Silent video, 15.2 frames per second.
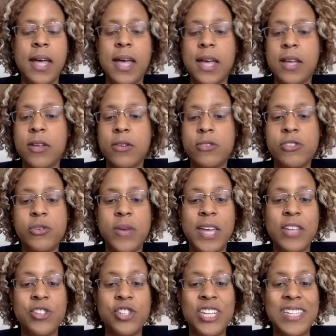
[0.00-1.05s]
go to
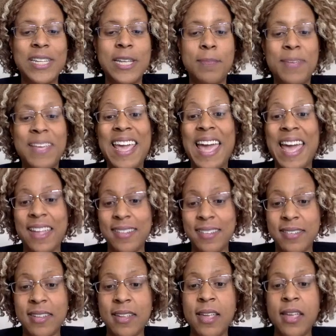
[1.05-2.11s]
https
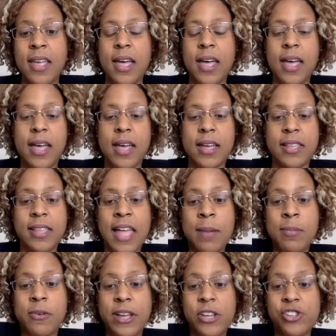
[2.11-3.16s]

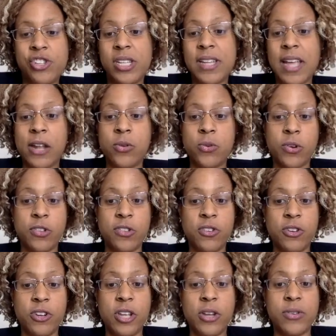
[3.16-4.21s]

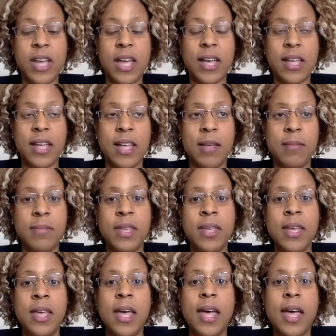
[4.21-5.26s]
collaboration.northstudio.com
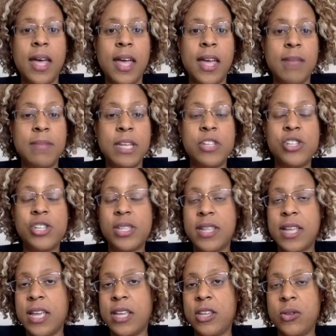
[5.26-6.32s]
and mention
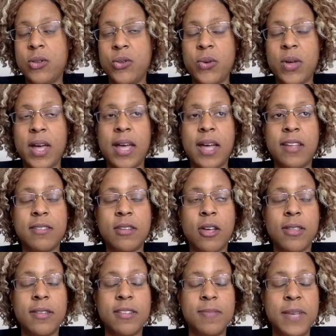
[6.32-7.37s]
that you saw
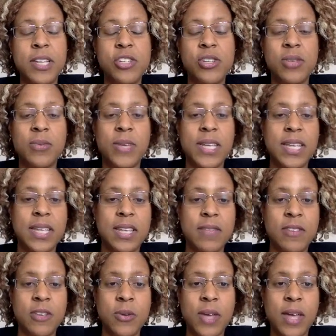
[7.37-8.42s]
this speech, and we can give
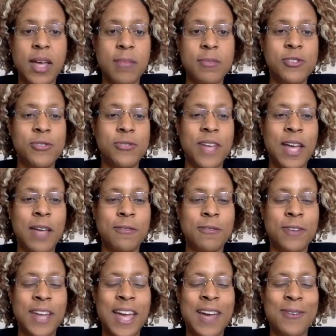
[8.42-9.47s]
you up to 5
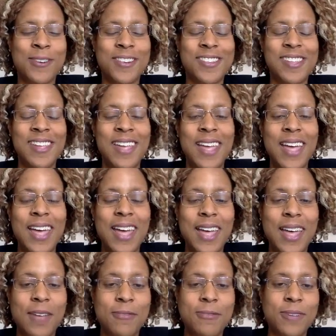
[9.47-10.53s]
free hours
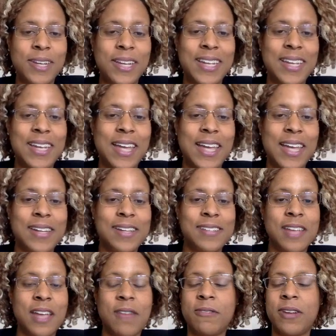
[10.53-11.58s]
of free
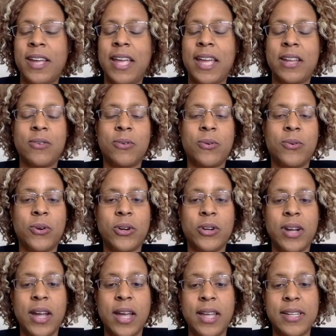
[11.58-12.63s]
discovery and
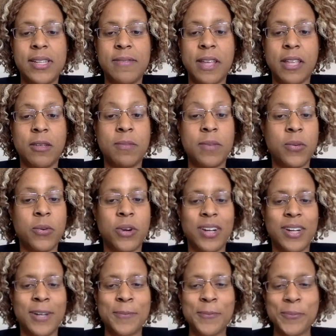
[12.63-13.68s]
or development work
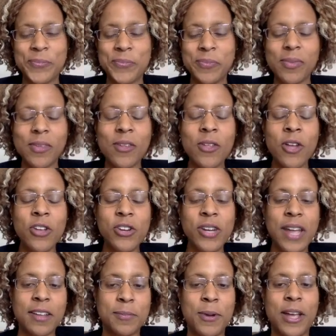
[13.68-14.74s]
on your
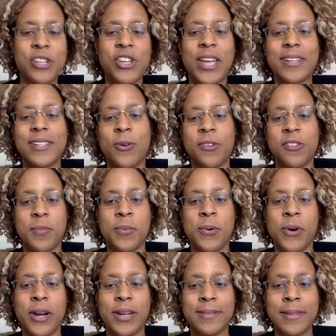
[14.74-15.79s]
next project or
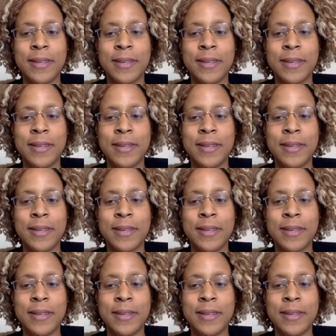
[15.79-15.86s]
support.